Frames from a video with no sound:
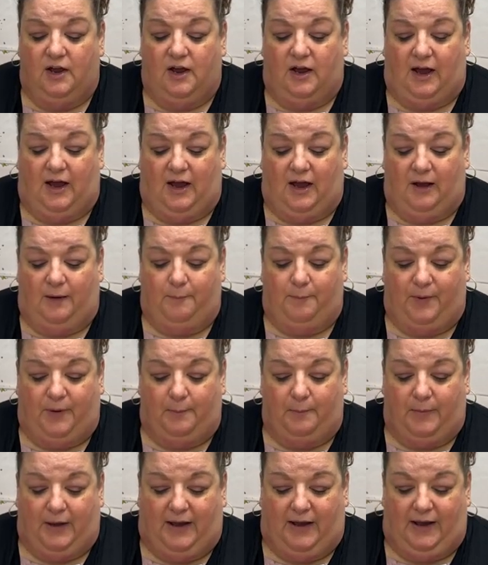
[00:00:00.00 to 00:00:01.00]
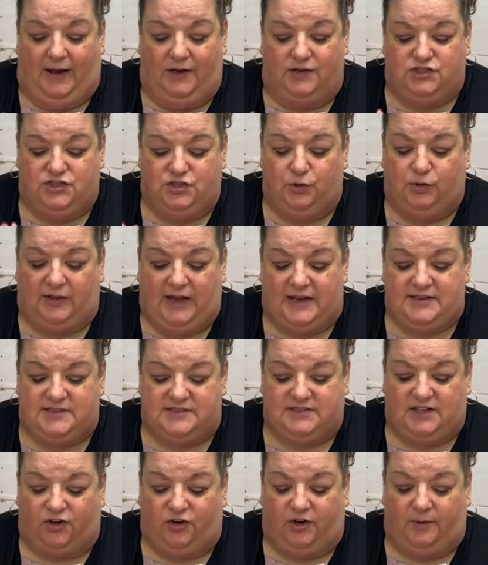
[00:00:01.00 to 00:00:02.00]
Uh, but my two
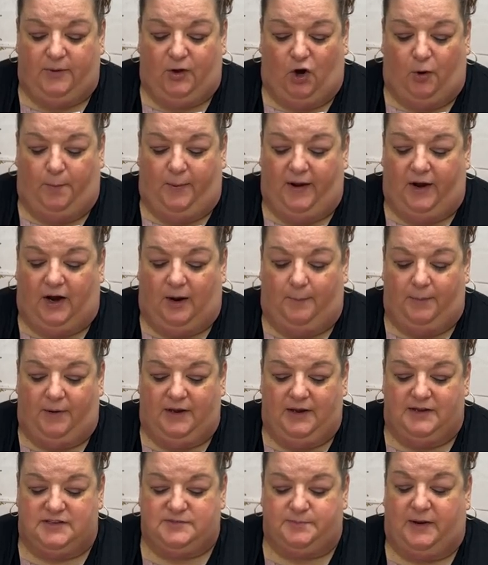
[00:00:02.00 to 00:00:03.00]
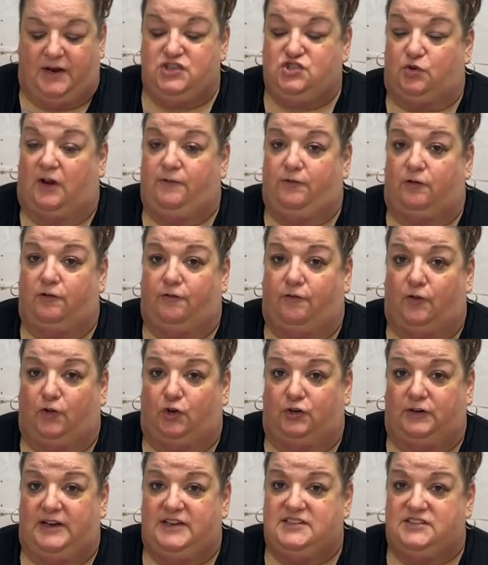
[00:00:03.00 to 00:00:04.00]
classes that are going to be opening up is my Joyful
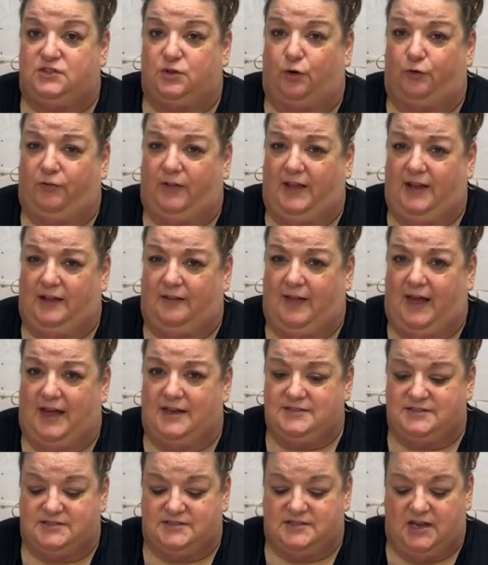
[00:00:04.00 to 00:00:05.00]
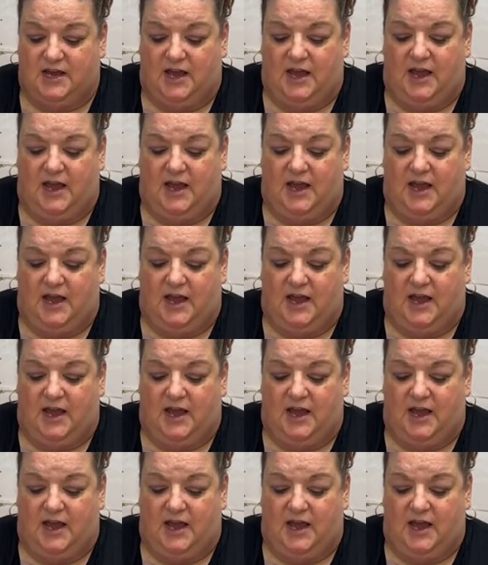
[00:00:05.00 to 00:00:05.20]
Flurry Snowflake class